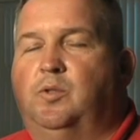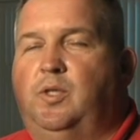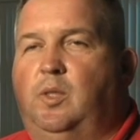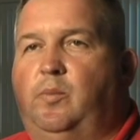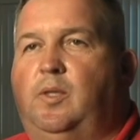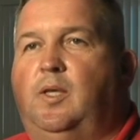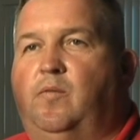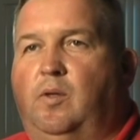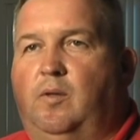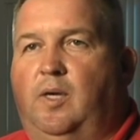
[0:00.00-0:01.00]
will set up
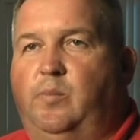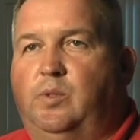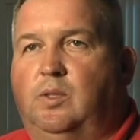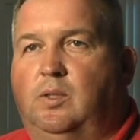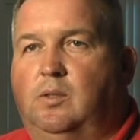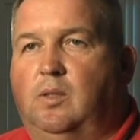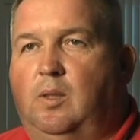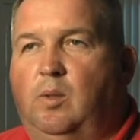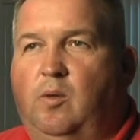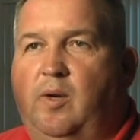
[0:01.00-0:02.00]
different crime scenes,
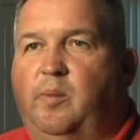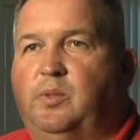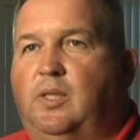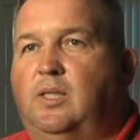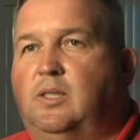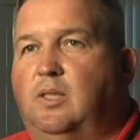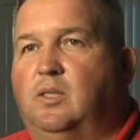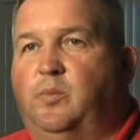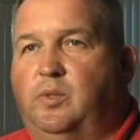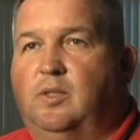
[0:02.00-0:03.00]
and the crime scene he
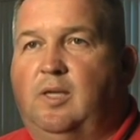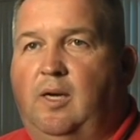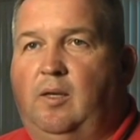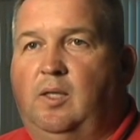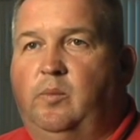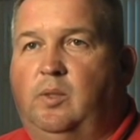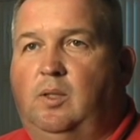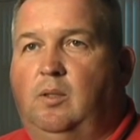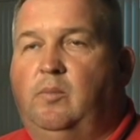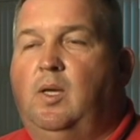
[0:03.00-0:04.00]
sets up is entirely up to
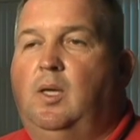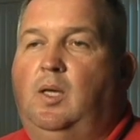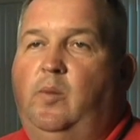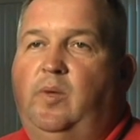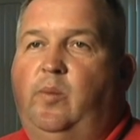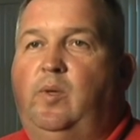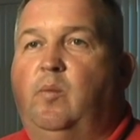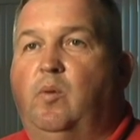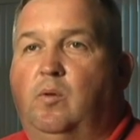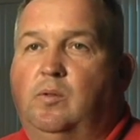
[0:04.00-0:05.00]
him. It may be
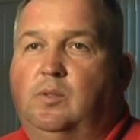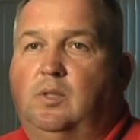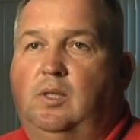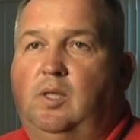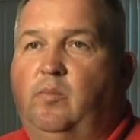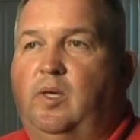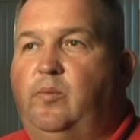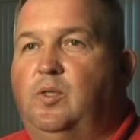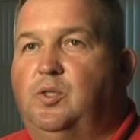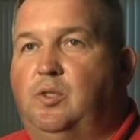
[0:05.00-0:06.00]
a murder scene, it may
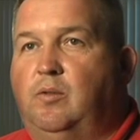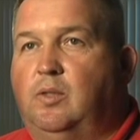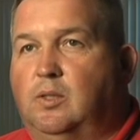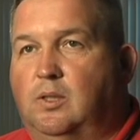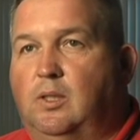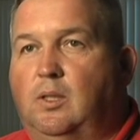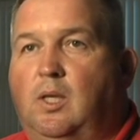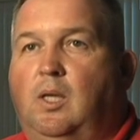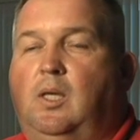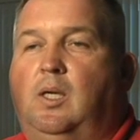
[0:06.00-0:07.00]
be a shooting scene,
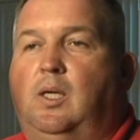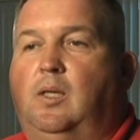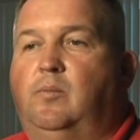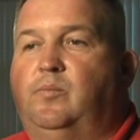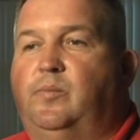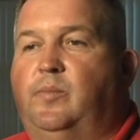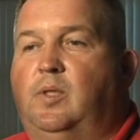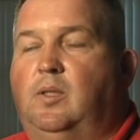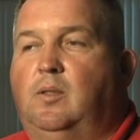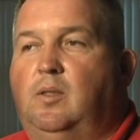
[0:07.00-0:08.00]
um,
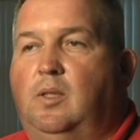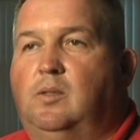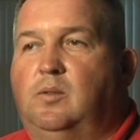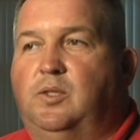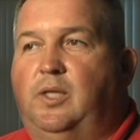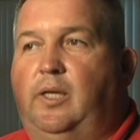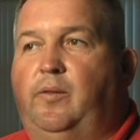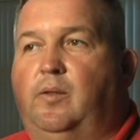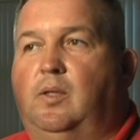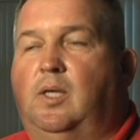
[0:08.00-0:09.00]
just
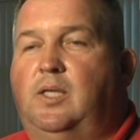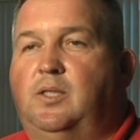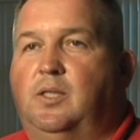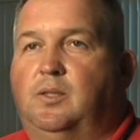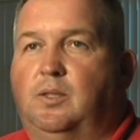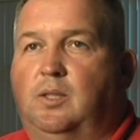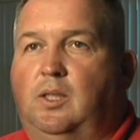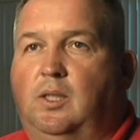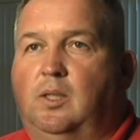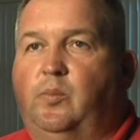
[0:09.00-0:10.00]
anything. He sets the
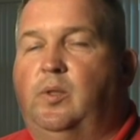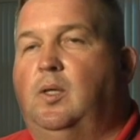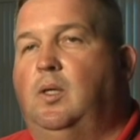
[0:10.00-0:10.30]
scene up,